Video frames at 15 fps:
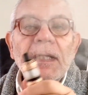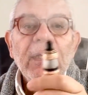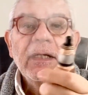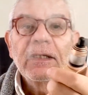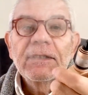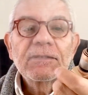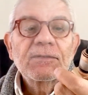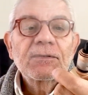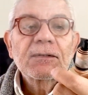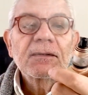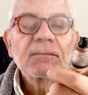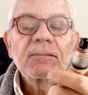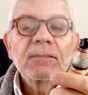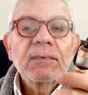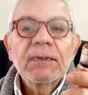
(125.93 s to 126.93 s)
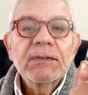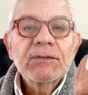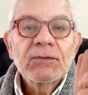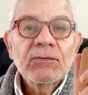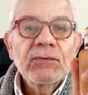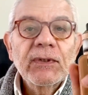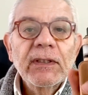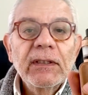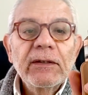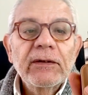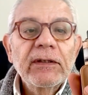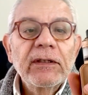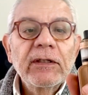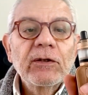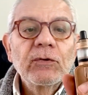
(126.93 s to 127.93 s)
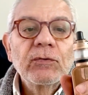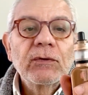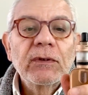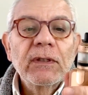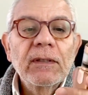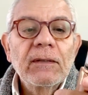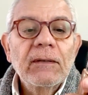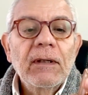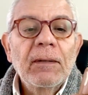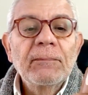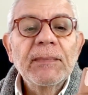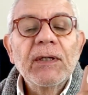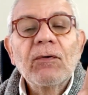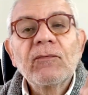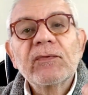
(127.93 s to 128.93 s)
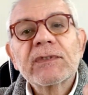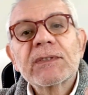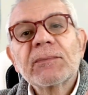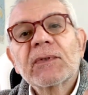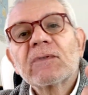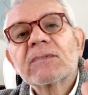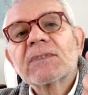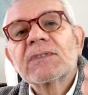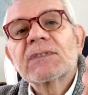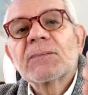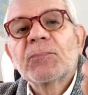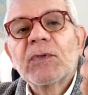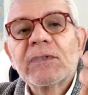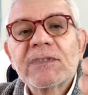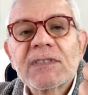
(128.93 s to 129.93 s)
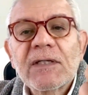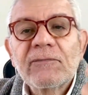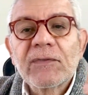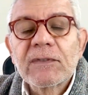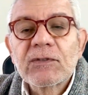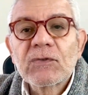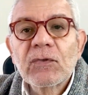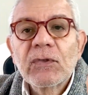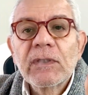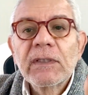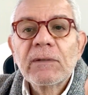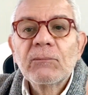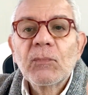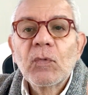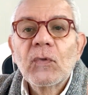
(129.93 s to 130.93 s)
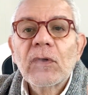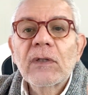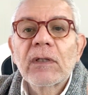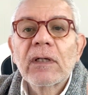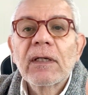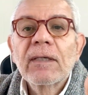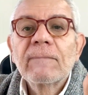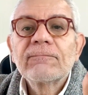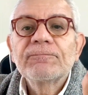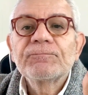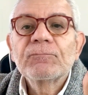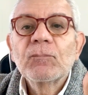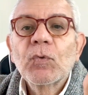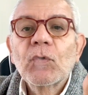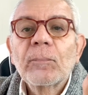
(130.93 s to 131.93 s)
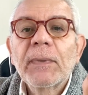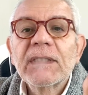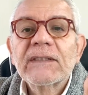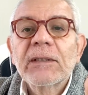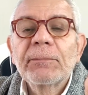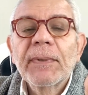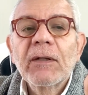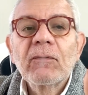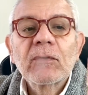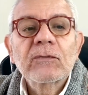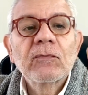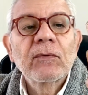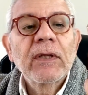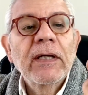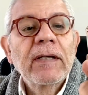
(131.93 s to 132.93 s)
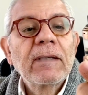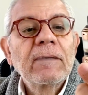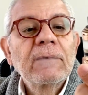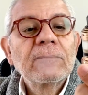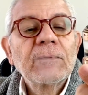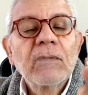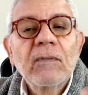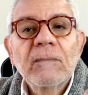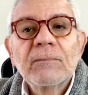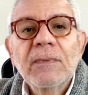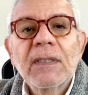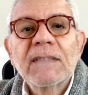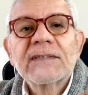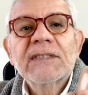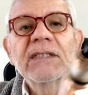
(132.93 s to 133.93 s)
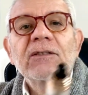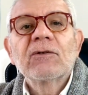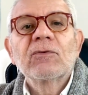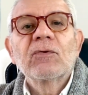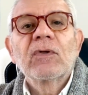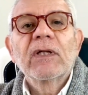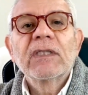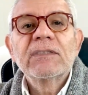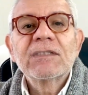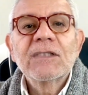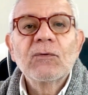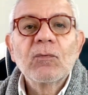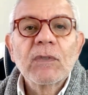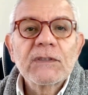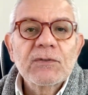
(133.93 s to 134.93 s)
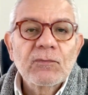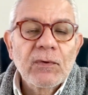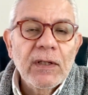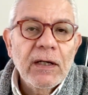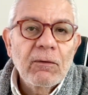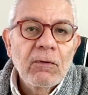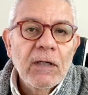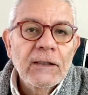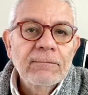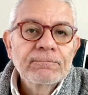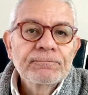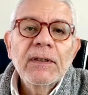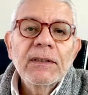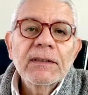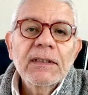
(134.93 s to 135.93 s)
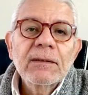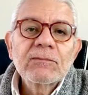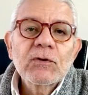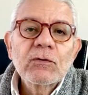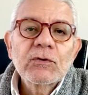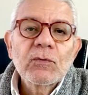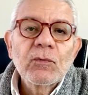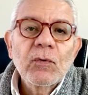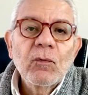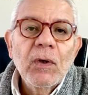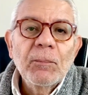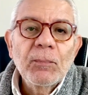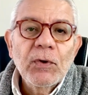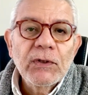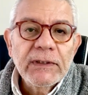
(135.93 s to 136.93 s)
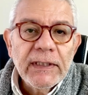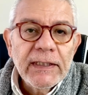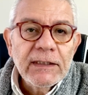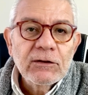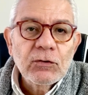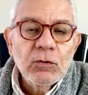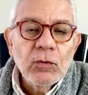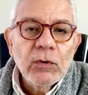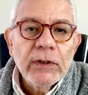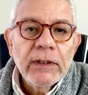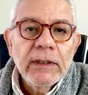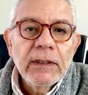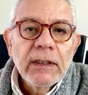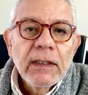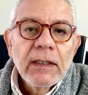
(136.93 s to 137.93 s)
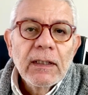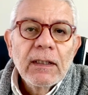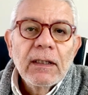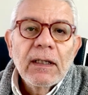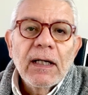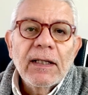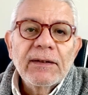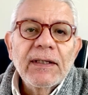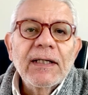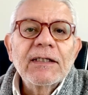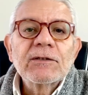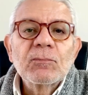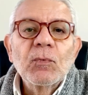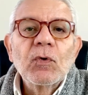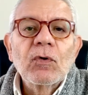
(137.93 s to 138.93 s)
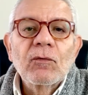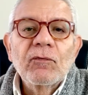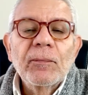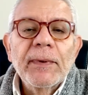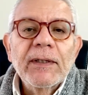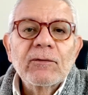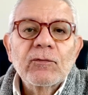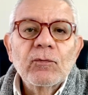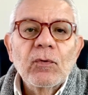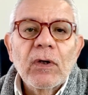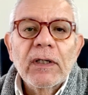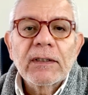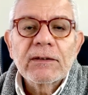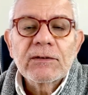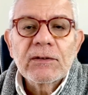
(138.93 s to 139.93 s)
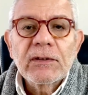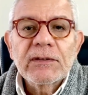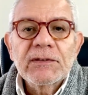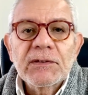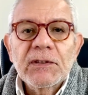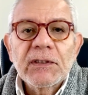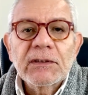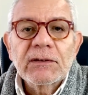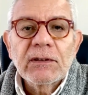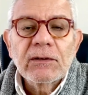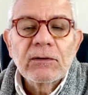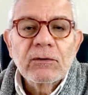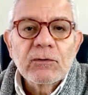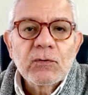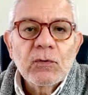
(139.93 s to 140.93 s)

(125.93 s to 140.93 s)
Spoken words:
It's a really good. Obviously because it's a 0.7, so you need more battery power to that. I settled on 19 watts with that one. It comes also with a 1.8 coil, and that is more of a mouth to lung. It's a restricted